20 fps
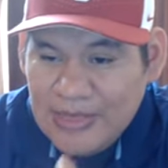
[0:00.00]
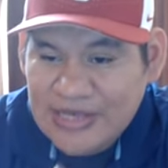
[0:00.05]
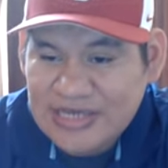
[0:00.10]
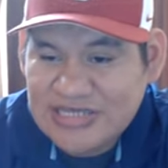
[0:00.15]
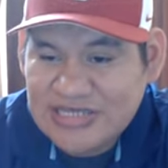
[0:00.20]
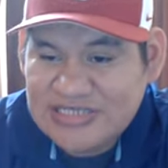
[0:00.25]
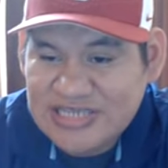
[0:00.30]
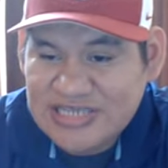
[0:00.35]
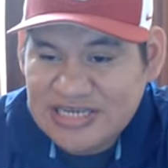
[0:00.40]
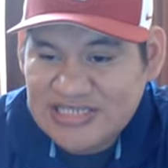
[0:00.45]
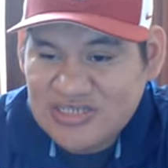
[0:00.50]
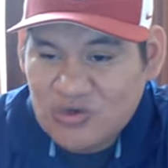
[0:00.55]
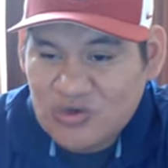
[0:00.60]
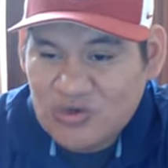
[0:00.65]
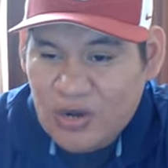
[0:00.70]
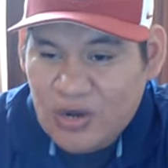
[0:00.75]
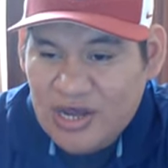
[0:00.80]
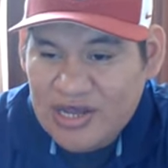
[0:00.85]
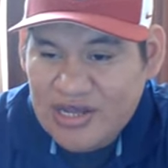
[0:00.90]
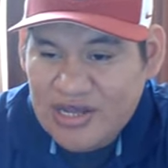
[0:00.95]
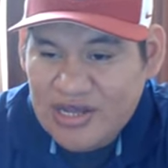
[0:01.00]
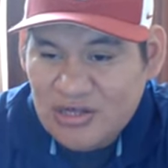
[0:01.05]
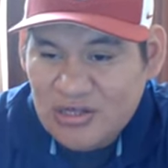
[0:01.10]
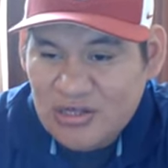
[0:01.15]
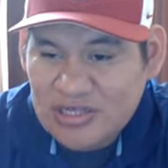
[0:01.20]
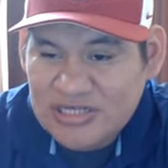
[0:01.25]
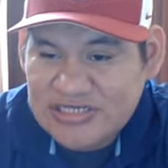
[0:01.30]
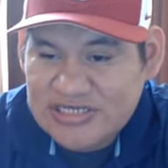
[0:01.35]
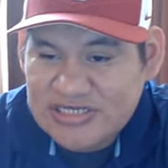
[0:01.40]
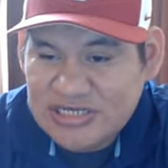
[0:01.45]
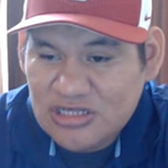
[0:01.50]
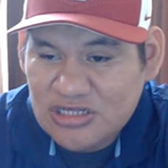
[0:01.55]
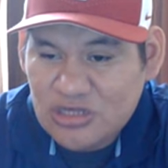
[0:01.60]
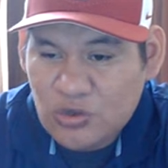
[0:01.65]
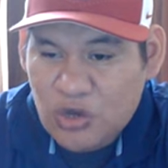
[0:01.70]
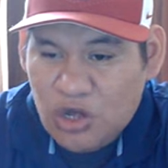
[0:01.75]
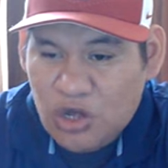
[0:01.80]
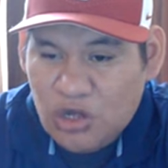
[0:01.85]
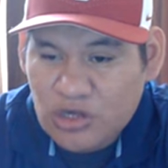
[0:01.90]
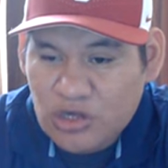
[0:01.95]
It takes a while until it
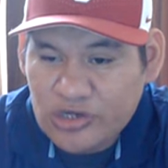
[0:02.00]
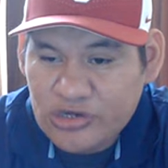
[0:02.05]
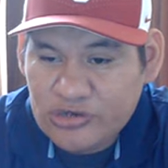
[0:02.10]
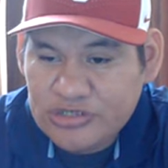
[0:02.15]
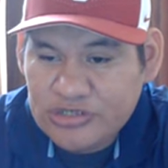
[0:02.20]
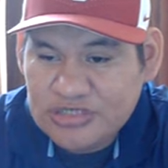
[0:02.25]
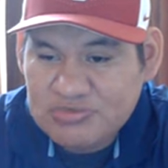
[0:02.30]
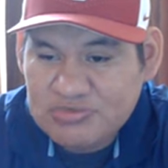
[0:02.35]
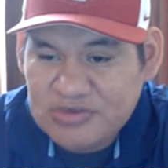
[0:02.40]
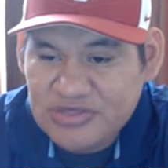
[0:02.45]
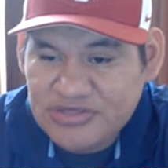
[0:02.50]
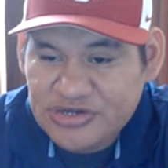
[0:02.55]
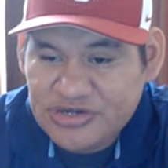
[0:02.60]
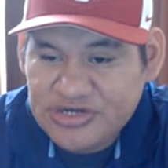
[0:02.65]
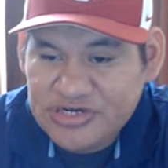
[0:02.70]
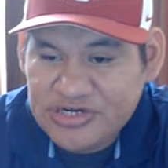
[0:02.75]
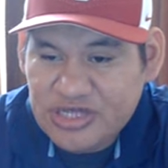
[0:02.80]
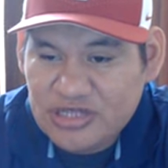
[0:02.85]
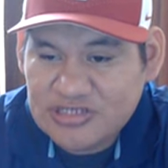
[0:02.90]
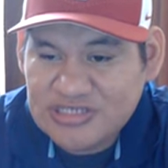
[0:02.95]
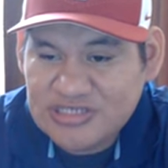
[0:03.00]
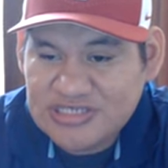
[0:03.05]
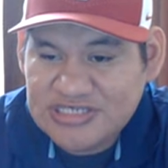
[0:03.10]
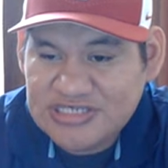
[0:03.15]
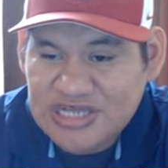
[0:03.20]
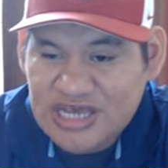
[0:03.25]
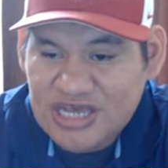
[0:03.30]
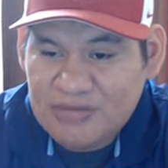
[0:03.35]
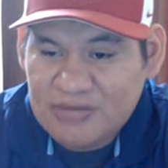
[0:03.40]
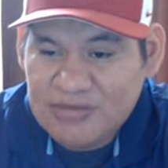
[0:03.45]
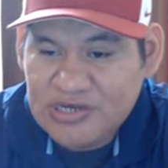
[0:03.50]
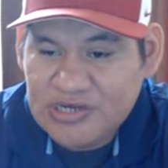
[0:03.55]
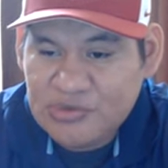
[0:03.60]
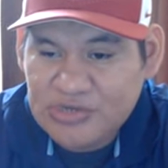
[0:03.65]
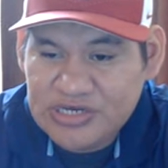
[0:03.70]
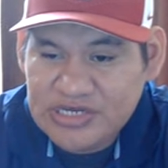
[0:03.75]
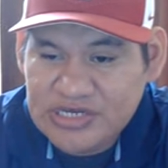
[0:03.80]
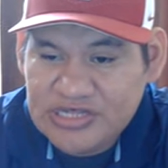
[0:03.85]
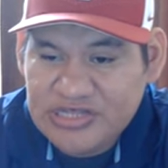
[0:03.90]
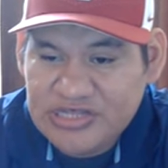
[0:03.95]
will all go to spend $30 a day, but it
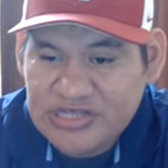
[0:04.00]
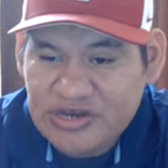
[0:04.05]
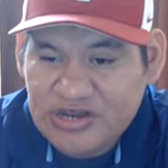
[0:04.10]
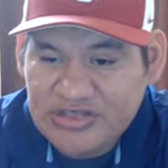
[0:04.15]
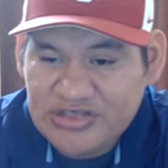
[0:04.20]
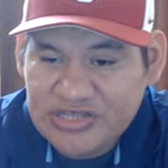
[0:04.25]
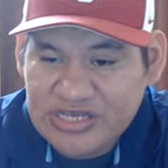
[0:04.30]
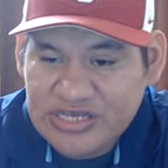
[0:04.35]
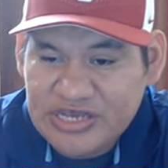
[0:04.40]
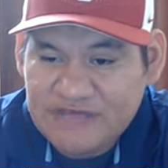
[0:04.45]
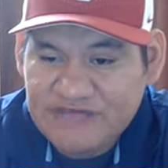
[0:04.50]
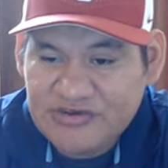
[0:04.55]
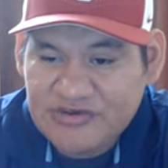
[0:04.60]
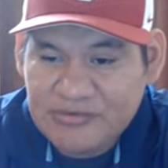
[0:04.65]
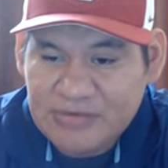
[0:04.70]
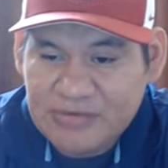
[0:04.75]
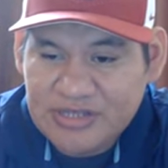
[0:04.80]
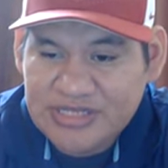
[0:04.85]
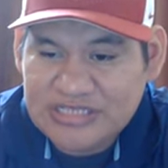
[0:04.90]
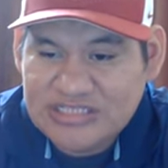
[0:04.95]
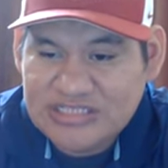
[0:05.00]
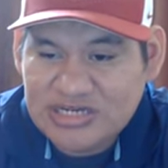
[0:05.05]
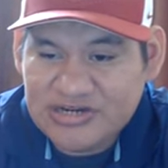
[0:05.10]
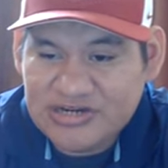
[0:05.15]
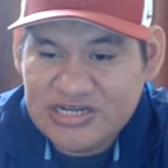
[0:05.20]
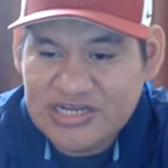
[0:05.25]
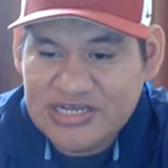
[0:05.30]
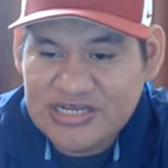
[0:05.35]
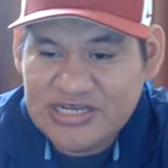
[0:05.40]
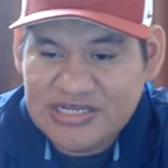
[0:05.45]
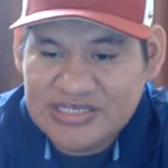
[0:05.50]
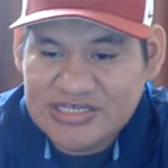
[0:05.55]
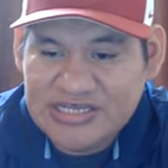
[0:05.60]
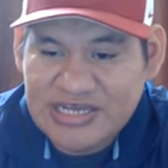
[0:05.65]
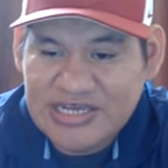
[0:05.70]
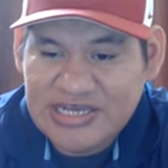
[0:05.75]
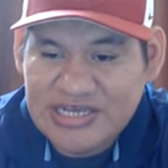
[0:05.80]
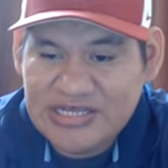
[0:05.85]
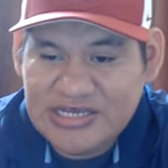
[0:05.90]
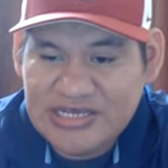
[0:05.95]
will get there. I think after a month, I started hitting
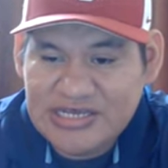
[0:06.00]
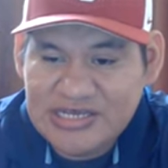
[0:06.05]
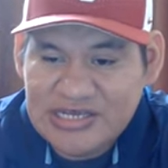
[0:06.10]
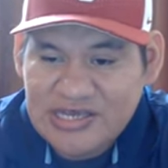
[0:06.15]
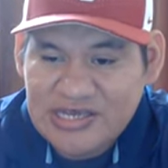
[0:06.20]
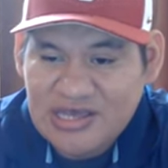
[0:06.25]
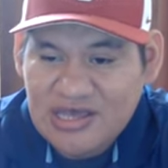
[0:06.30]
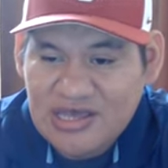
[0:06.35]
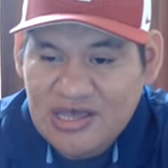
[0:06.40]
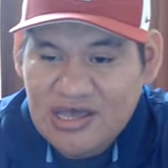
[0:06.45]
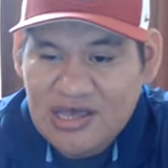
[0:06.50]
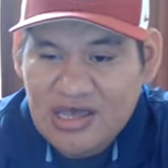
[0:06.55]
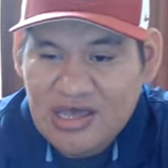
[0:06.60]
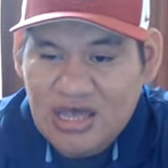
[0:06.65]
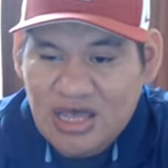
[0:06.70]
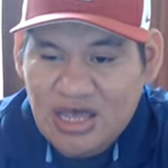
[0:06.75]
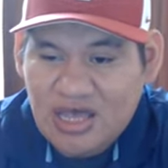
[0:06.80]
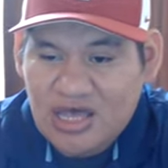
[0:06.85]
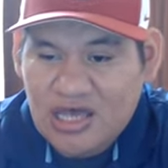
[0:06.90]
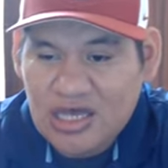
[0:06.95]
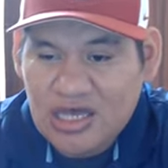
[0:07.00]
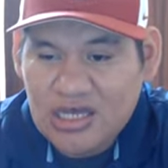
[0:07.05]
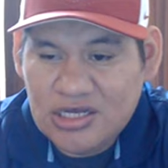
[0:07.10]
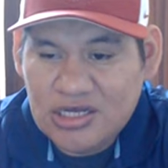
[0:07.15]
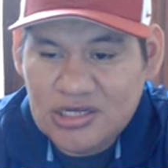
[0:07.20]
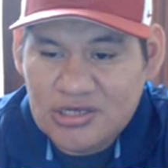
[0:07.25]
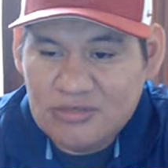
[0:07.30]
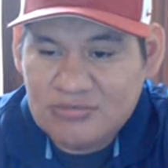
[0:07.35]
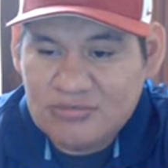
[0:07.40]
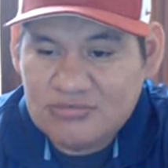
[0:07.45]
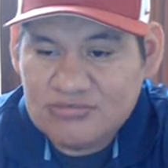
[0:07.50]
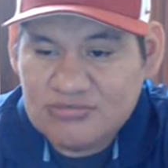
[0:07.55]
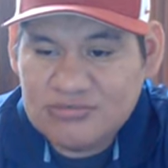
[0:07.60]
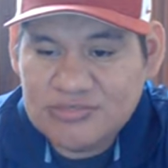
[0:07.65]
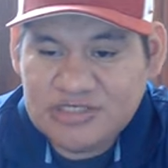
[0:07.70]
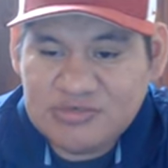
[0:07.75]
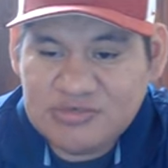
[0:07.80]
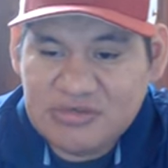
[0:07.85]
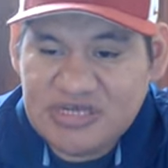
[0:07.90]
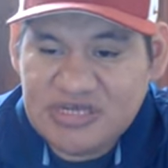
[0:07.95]
daily.
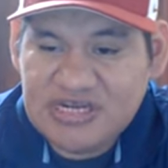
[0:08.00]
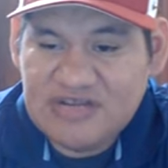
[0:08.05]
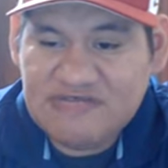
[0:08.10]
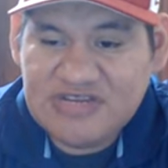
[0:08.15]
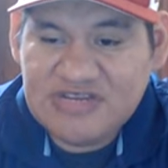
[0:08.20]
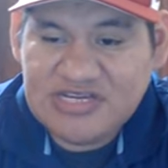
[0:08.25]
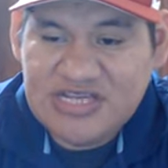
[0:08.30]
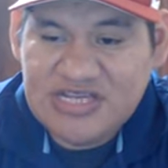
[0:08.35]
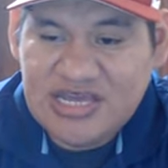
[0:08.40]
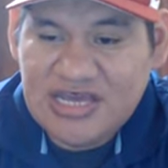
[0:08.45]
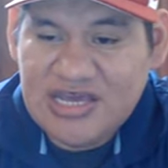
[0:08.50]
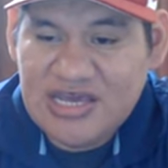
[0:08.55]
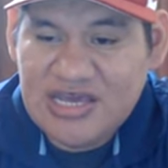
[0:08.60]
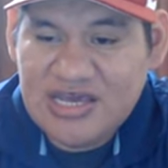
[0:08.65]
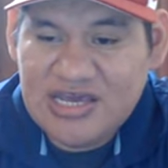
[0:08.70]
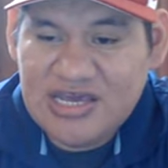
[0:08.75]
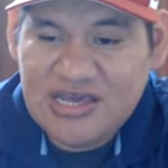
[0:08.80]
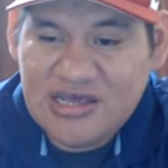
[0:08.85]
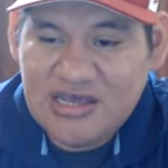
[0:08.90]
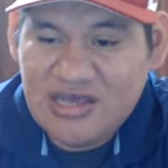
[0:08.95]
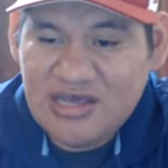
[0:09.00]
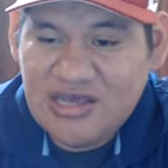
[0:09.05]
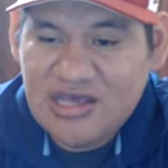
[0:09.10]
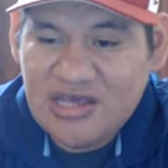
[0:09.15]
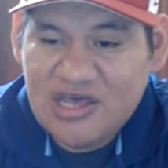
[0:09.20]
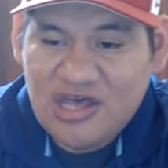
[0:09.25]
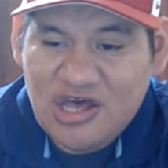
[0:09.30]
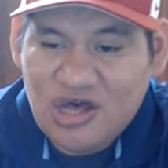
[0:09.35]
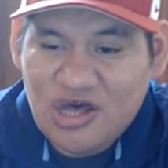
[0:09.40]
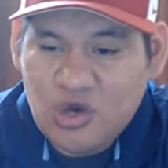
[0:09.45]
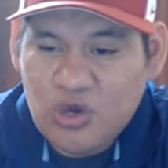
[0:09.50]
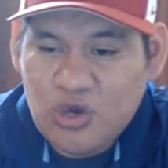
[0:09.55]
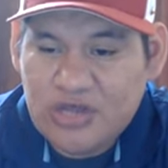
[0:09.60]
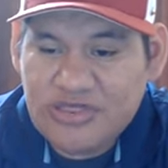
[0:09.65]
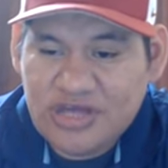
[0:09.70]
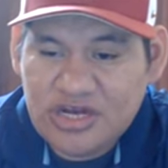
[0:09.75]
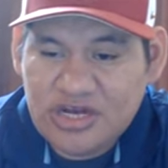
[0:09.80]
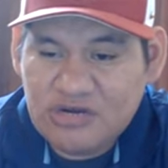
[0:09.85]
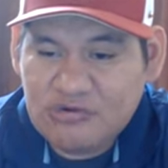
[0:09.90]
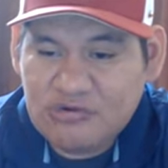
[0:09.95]
Spend every day. Oh, I
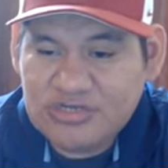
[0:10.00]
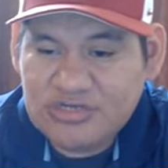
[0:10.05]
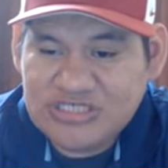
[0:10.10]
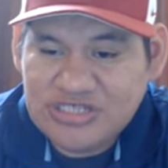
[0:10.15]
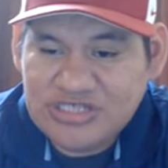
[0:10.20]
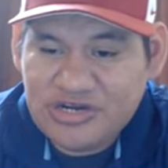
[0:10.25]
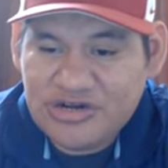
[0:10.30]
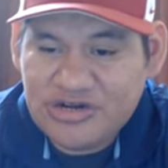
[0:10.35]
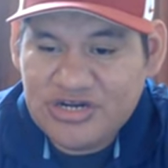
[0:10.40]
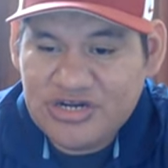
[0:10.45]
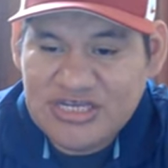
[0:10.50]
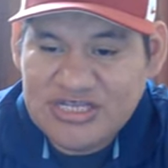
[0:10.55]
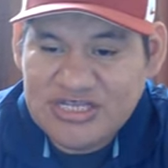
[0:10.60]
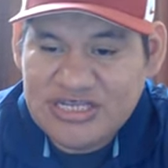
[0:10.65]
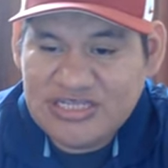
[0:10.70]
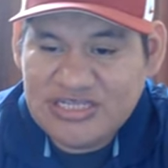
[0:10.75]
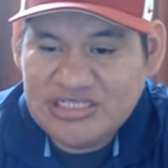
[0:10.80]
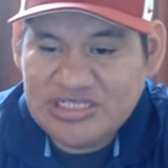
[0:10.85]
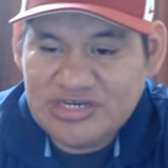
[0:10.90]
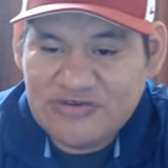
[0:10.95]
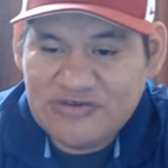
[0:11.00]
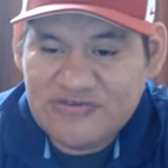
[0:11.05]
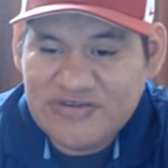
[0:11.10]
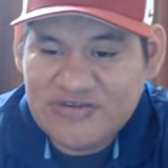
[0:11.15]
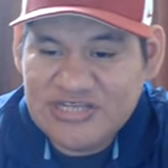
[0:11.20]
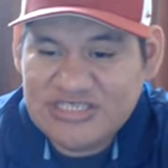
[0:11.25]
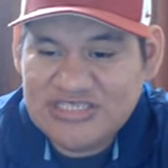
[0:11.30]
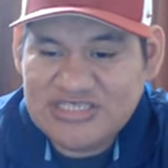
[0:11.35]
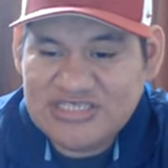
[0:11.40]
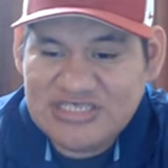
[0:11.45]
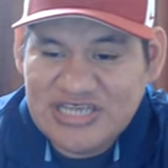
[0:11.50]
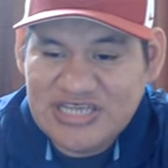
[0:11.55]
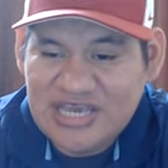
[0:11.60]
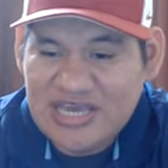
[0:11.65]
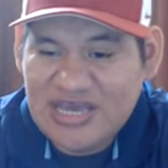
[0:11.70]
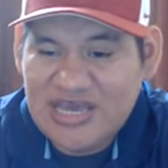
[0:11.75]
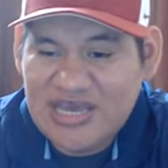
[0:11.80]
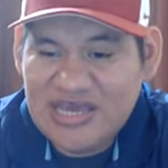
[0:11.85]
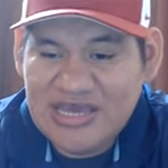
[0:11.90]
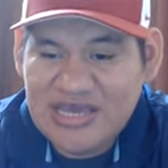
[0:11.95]
thought it was 30. They took for each
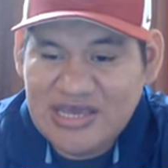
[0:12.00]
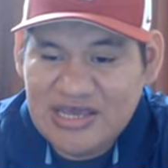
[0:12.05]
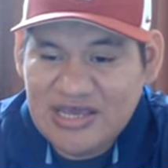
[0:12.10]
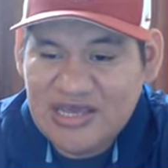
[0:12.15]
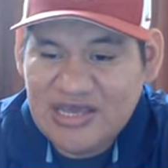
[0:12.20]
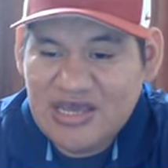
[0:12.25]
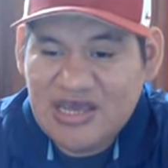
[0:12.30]
day.